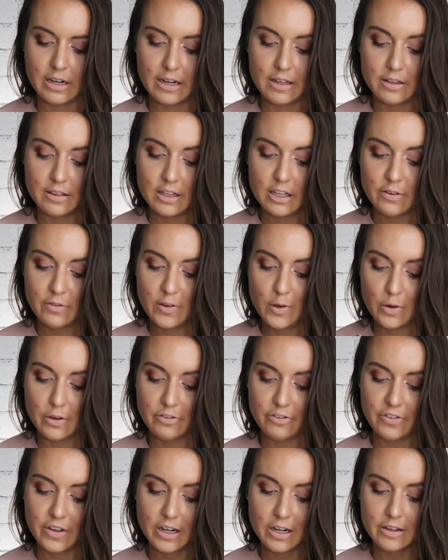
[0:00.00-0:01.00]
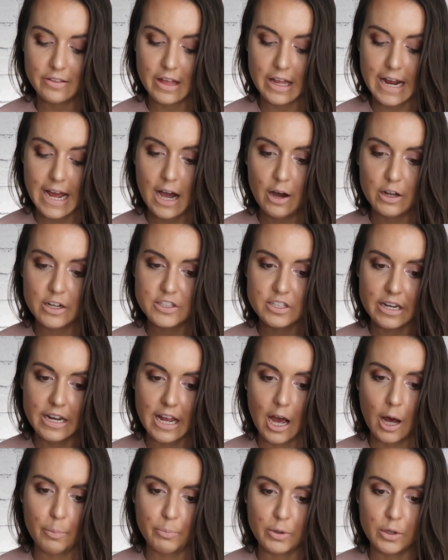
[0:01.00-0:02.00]
And I think if you can figure that out, it's
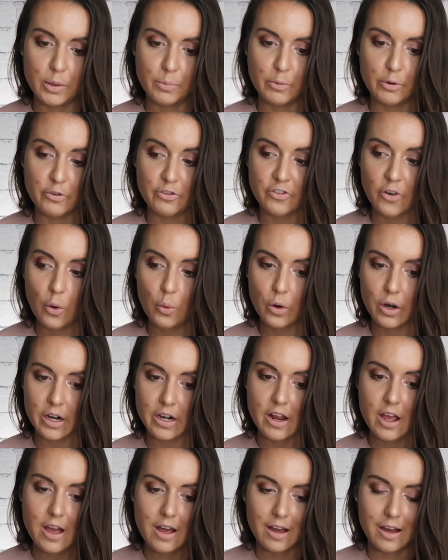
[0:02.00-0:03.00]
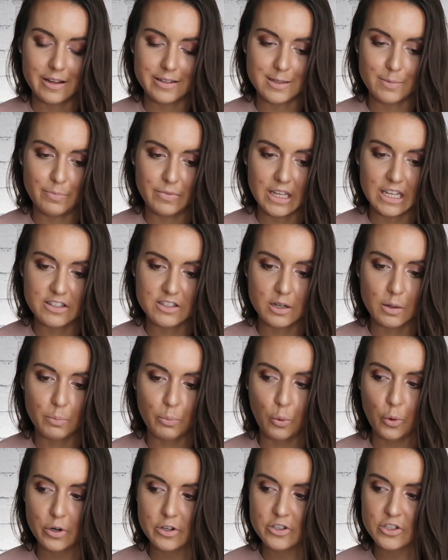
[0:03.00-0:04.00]
going to help you to move forward on some things that are
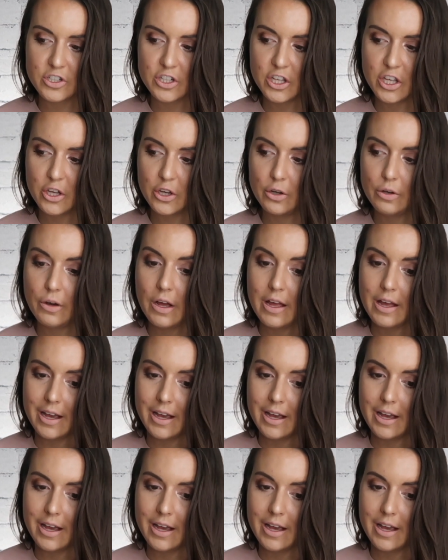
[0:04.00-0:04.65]
important to you